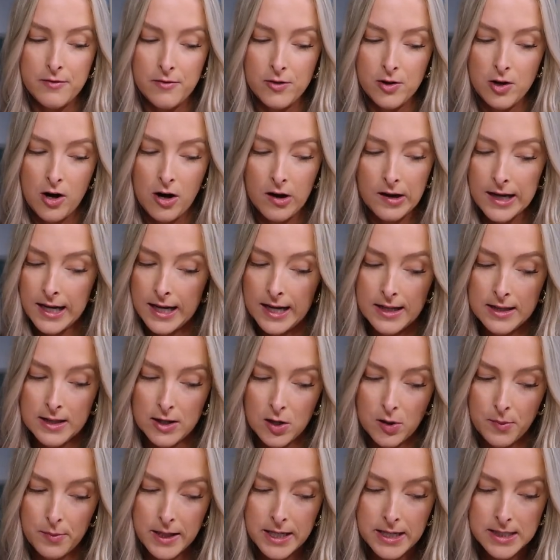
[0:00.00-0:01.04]
vlogging a
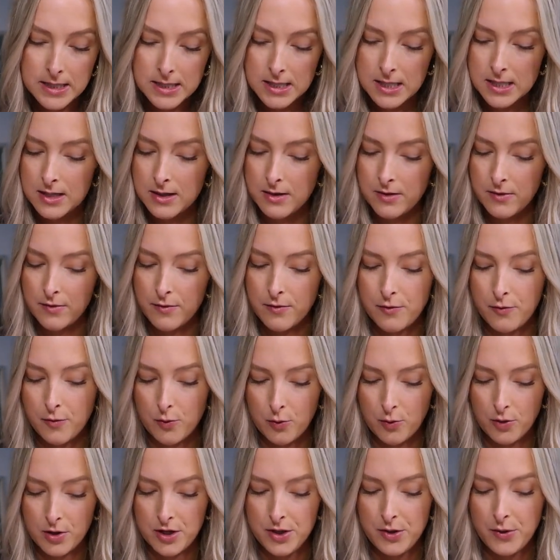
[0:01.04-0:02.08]
little bit
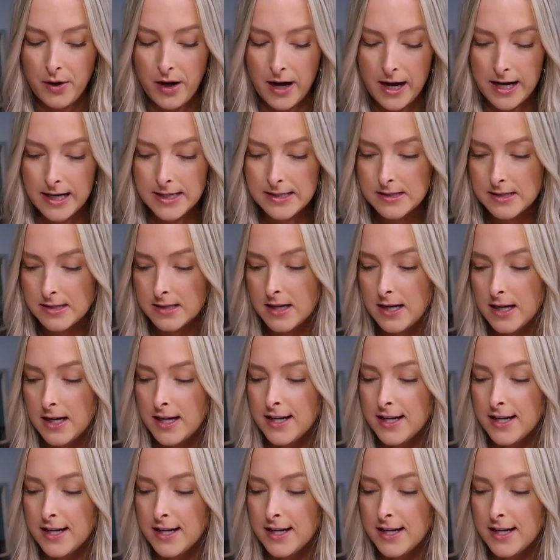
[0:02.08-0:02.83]
for you guys.